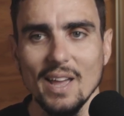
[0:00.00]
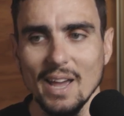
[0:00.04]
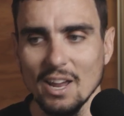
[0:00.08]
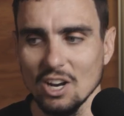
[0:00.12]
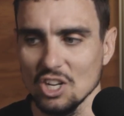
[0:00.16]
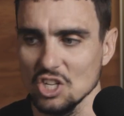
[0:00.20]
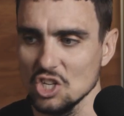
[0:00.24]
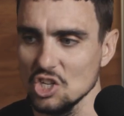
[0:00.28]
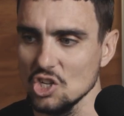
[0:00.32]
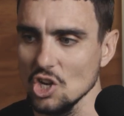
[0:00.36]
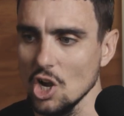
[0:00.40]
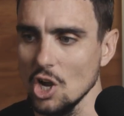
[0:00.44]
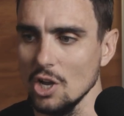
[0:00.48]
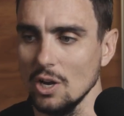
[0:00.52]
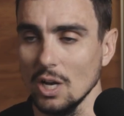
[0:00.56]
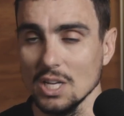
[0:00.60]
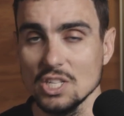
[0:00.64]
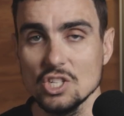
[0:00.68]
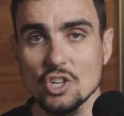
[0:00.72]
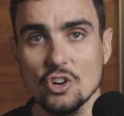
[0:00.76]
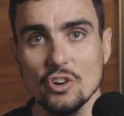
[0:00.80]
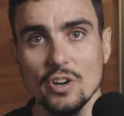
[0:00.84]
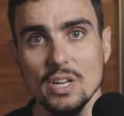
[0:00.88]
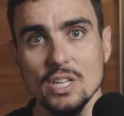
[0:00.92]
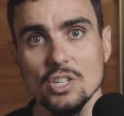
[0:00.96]
And I
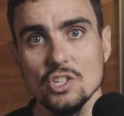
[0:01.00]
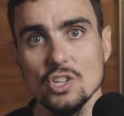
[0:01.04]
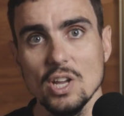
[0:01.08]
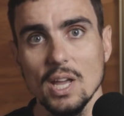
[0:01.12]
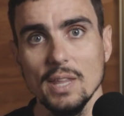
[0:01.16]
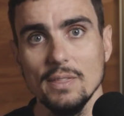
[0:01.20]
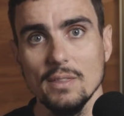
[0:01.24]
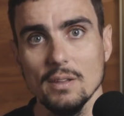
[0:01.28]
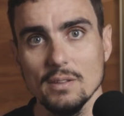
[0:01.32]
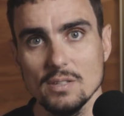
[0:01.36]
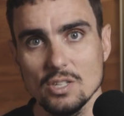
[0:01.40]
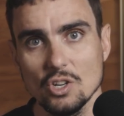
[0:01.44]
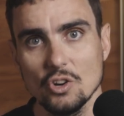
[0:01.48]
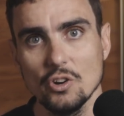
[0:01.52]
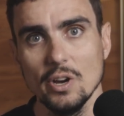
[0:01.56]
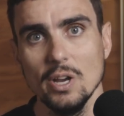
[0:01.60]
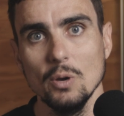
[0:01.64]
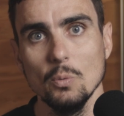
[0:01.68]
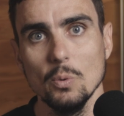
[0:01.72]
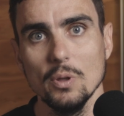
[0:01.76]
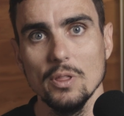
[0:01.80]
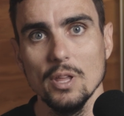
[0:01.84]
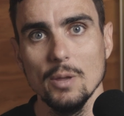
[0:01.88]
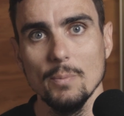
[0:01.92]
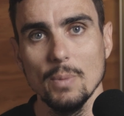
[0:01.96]
screen shared the
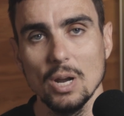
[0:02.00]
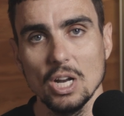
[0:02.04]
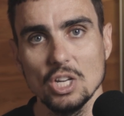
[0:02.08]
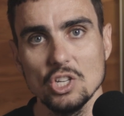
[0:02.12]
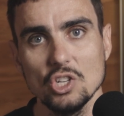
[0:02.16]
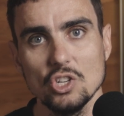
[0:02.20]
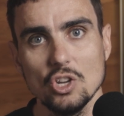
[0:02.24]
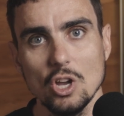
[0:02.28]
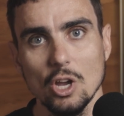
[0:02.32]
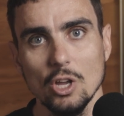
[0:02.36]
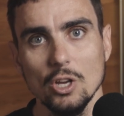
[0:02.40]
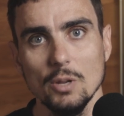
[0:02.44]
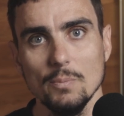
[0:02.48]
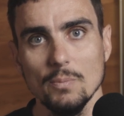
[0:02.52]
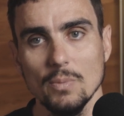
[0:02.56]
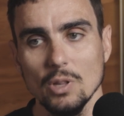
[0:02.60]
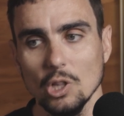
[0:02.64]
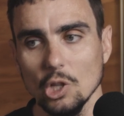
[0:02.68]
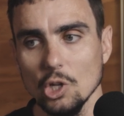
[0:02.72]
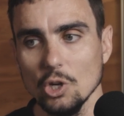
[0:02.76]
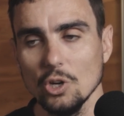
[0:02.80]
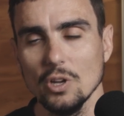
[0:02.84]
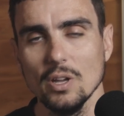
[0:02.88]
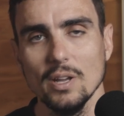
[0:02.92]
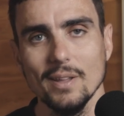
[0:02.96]
screen with him and I showed him,
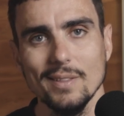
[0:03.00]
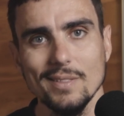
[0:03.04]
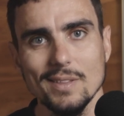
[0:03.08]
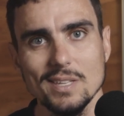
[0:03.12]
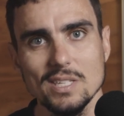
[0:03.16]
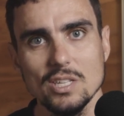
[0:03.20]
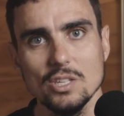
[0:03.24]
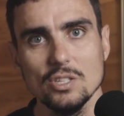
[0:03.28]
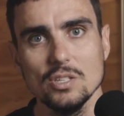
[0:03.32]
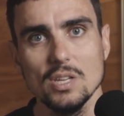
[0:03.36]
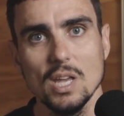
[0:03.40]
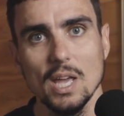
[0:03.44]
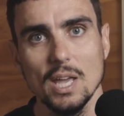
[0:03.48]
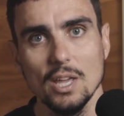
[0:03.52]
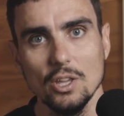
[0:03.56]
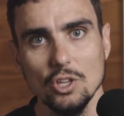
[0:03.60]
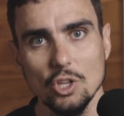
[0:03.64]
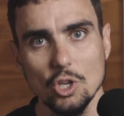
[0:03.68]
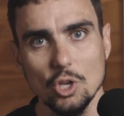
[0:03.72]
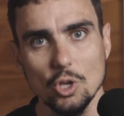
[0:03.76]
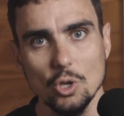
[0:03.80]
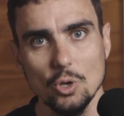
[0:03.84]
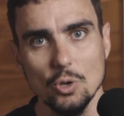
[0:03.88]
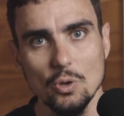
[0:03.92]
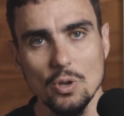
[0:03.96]
look, this is
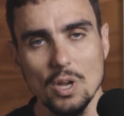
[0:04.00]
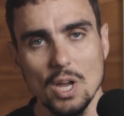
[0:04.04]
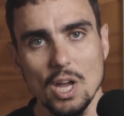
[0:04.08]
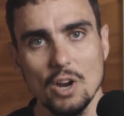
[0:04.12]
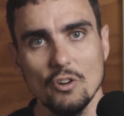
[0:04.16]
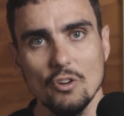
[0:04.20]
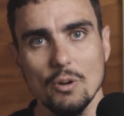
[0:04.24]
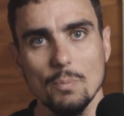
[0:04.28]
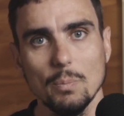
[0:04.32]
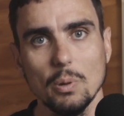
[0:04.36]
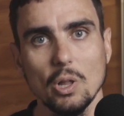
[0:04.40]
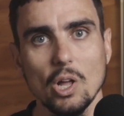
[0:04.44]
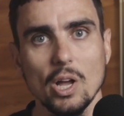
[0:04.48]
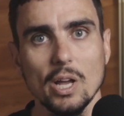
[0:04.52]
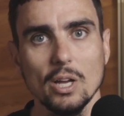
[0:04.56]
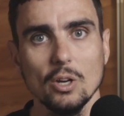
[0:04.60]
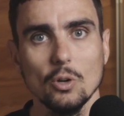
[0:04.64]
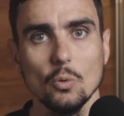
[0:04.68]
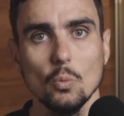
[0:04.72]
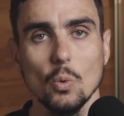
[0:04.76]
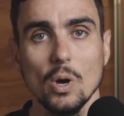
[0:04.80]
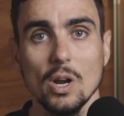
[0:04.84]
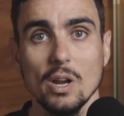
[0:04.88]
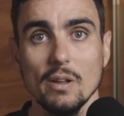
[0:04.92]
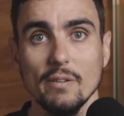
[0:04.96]
you
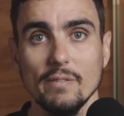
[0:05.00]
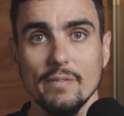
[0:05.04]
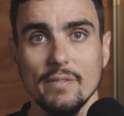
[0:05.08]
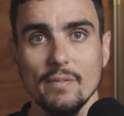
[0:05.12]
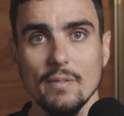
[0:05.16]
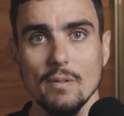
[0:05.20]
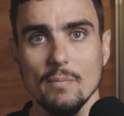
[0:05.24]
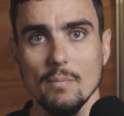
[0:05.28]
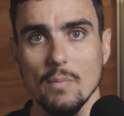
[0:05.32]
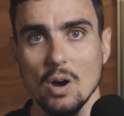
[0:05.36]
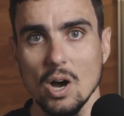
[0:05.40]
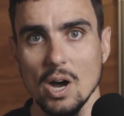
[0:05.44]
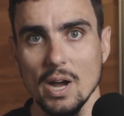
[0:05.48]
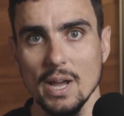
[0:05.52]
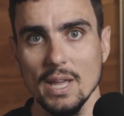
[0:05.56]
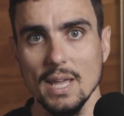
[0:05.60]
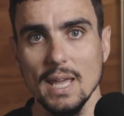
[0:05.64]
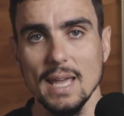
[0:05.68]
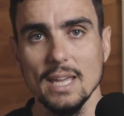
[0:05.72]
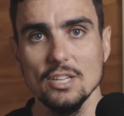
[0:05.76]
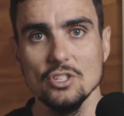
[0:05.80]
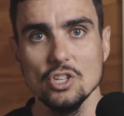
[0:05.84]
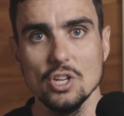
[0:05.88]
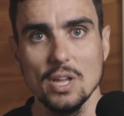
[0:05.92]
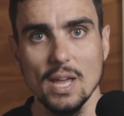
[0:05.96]
replying on one of
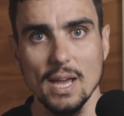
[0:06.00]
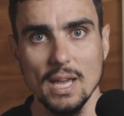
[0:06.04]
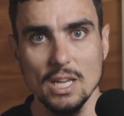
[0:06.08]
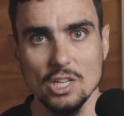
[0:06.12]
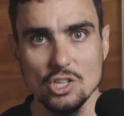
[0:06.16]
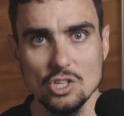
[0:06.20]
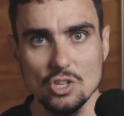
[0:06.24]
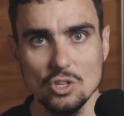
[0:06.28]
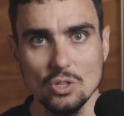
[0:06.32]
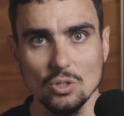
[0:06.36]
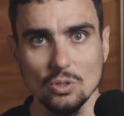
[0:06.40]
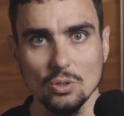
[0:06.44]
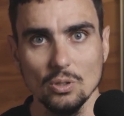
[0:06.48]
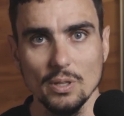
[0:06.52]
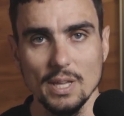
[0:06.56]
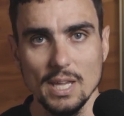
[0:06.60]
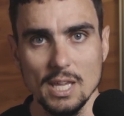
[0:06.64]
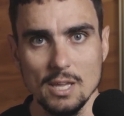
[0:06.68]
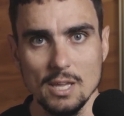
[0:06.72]
my educational